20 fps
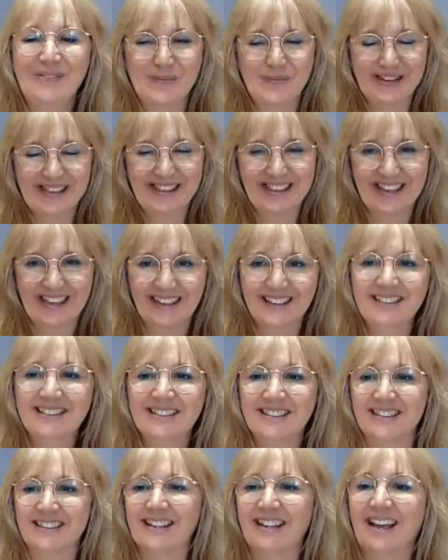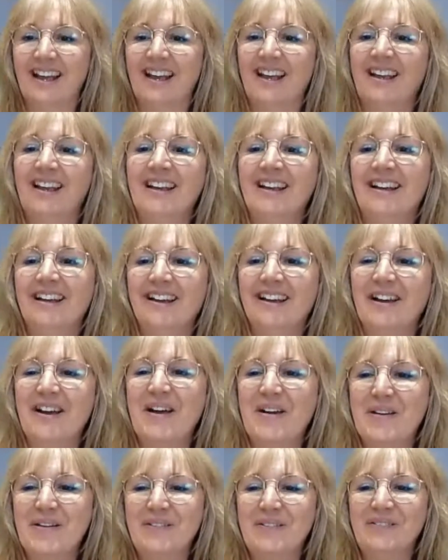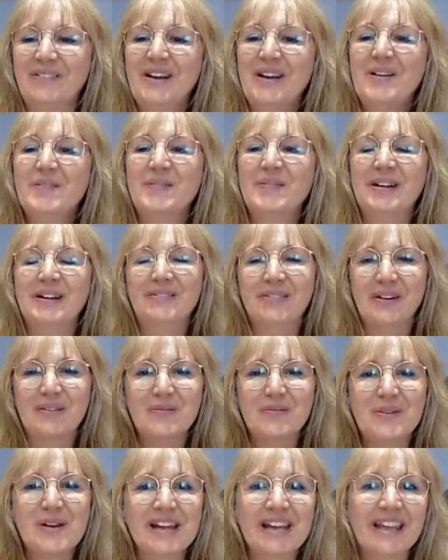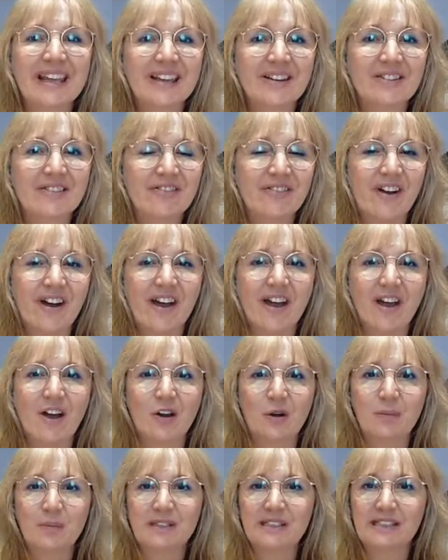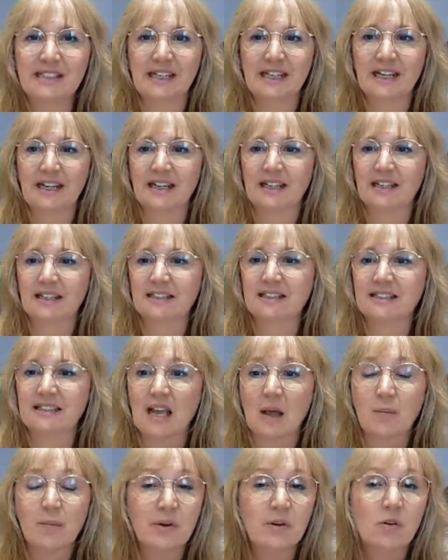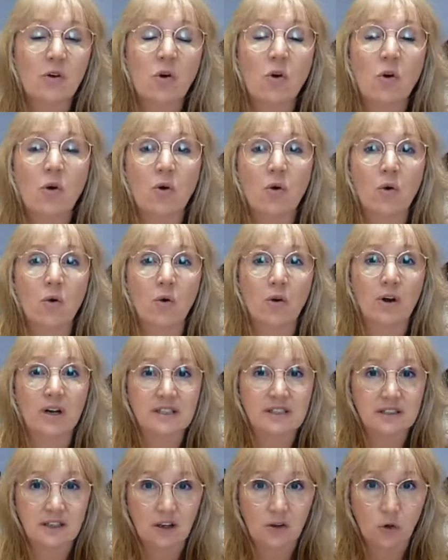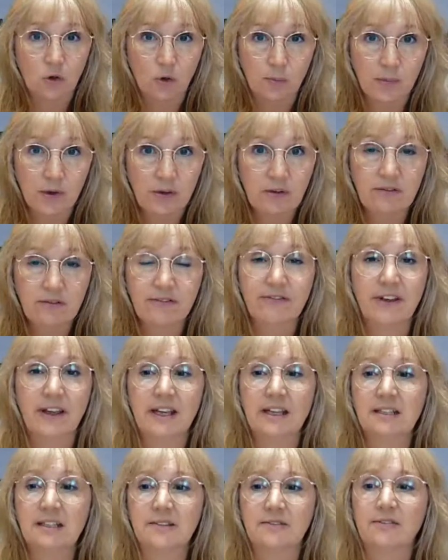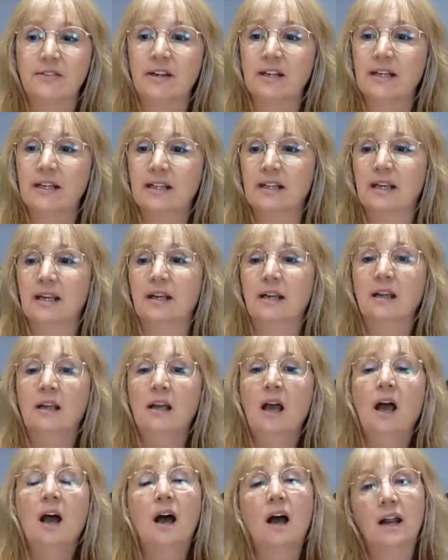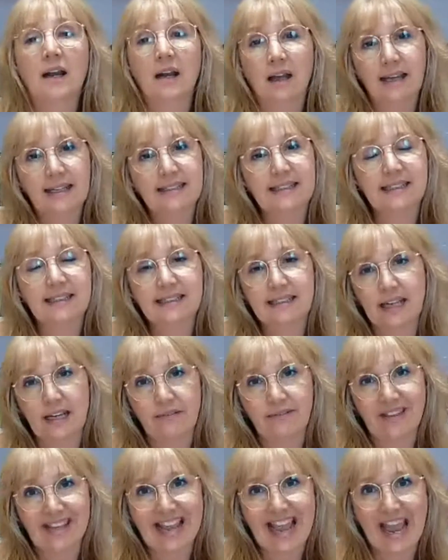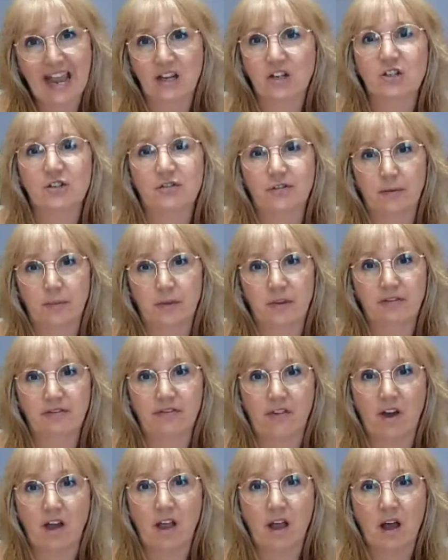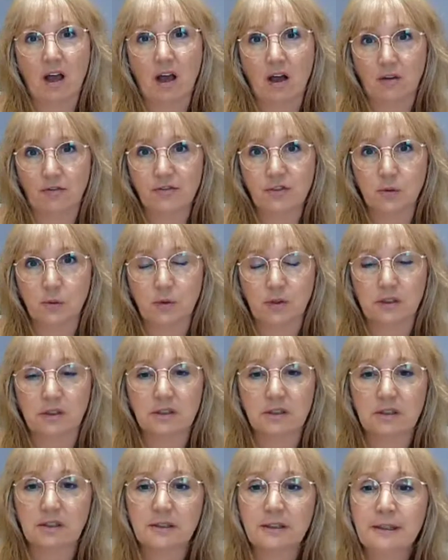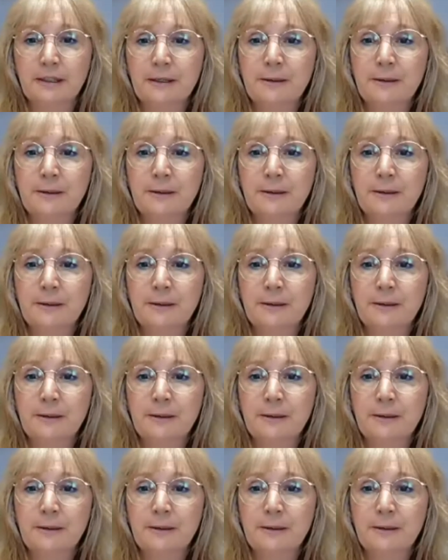Been there, done that. But if I'm working a fire on a particular Sabbath or a sun or moon phase for anything, I like to save the ash from the fire afterwards.